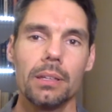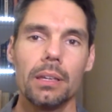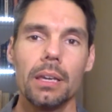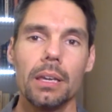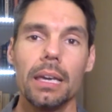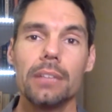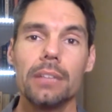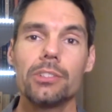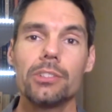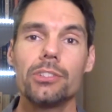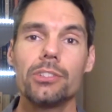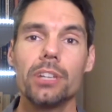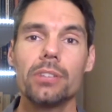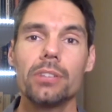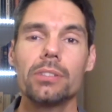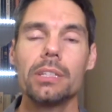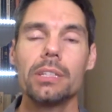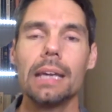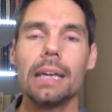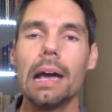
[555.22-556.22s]
It's just
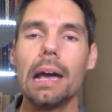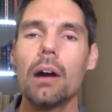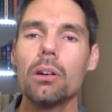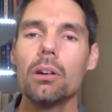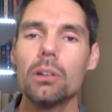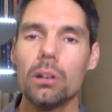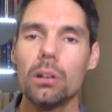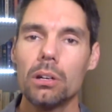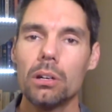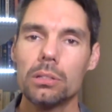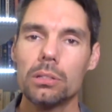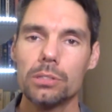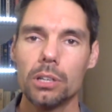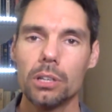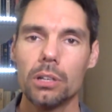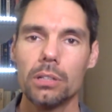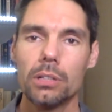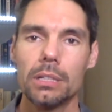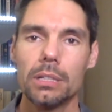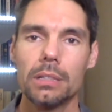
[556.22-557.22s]
the alcohol
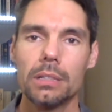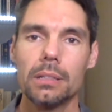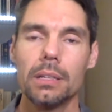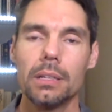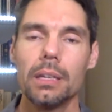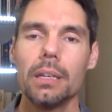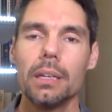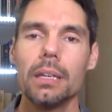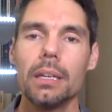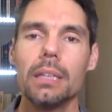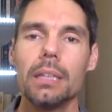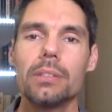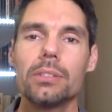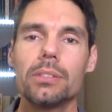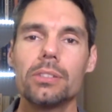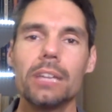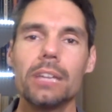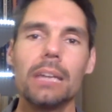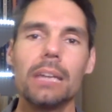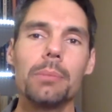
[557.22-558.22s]
talking. His
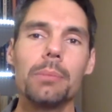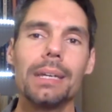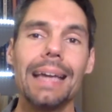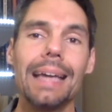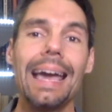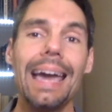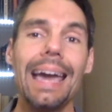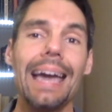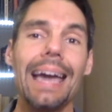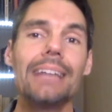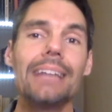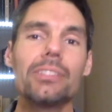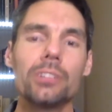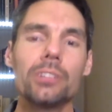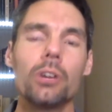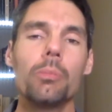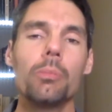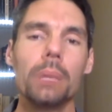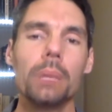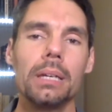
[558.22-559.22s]
statement has
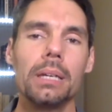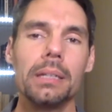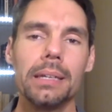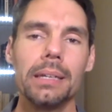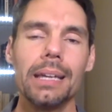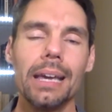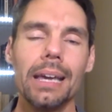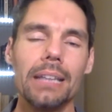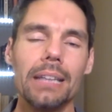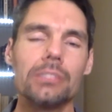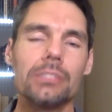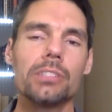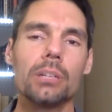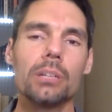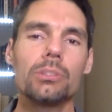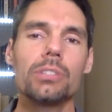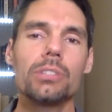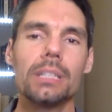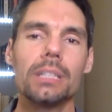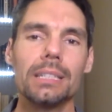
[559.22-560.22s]
no meaning. It has no
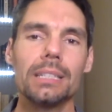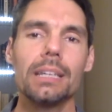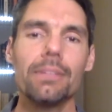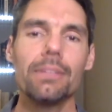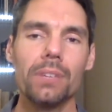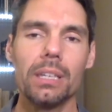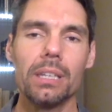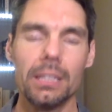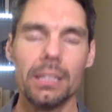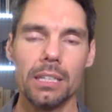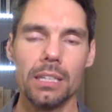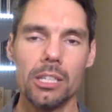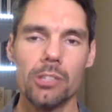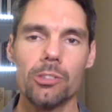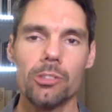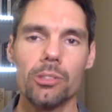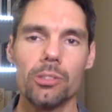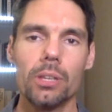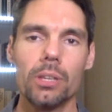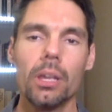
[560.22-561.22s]

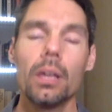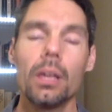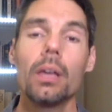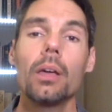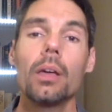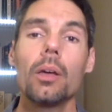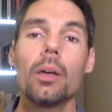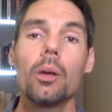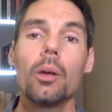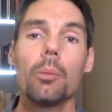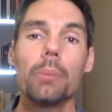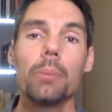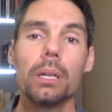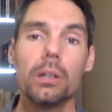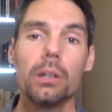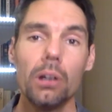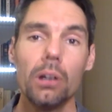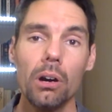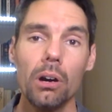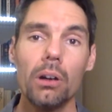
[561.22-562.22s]
significance
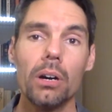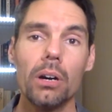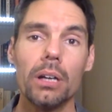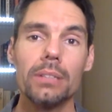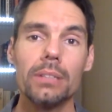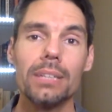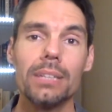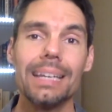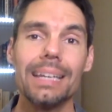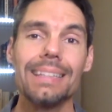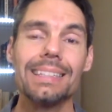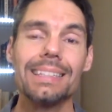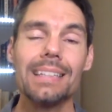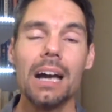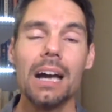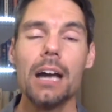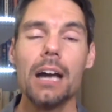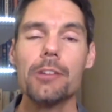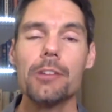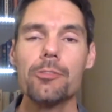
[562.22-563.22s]
because it's
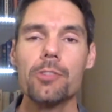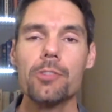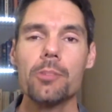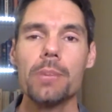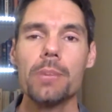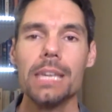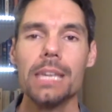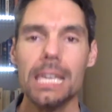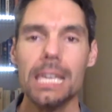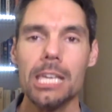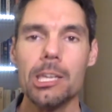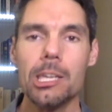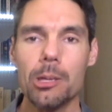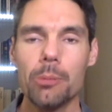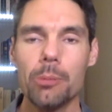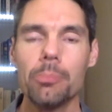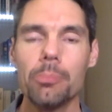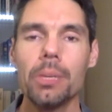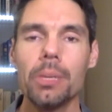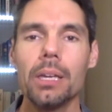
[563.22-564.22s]
not from
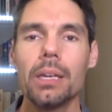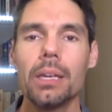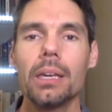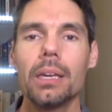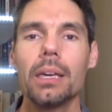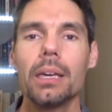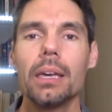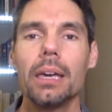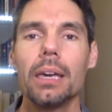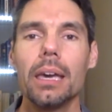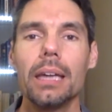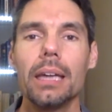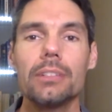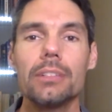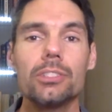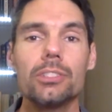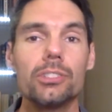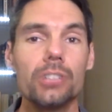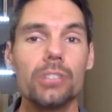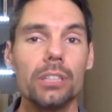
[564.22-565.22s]
him.
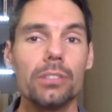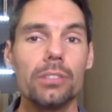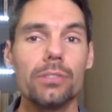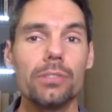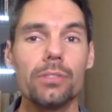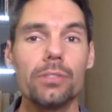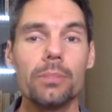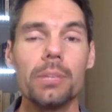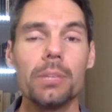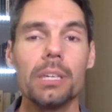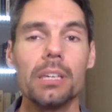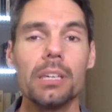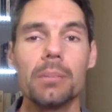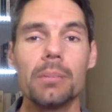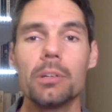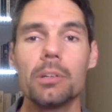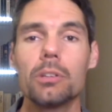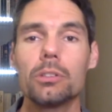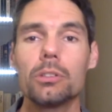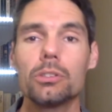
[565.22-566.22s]
It's just from the
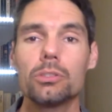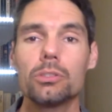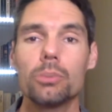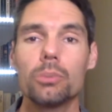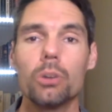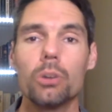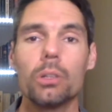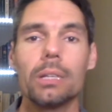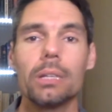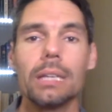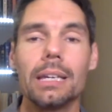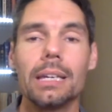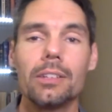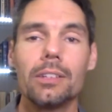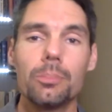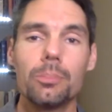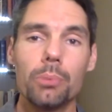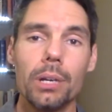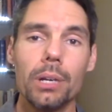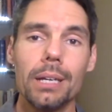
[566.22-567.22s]
chemicals swirling in his
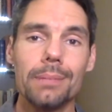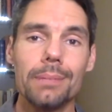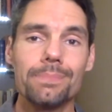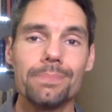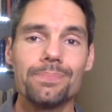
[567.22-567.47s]
brain.